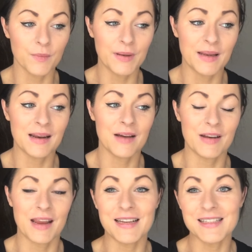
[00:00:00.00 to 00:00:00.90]
We didn't have
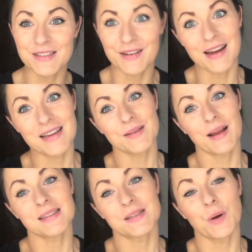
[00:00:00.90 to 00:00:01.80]
any Easter eggs. We
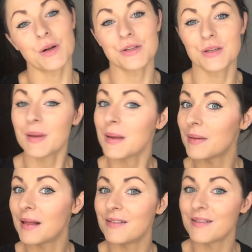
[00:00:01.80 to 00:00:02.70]
had to watch other
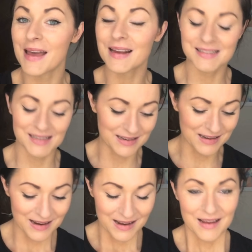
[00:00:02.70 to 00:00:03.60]
people have eggs
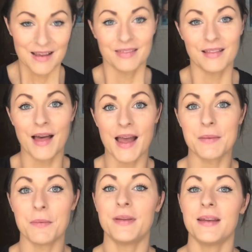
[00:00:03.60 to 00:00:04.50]
and the
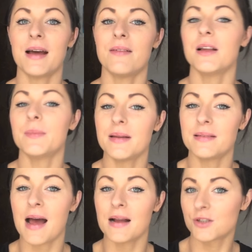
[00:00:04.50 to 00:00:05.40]
like. But we did have a little bit of
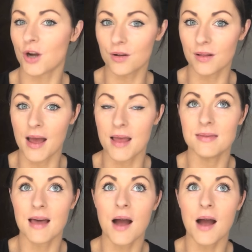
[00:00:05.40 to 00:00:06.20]
dark chocolate and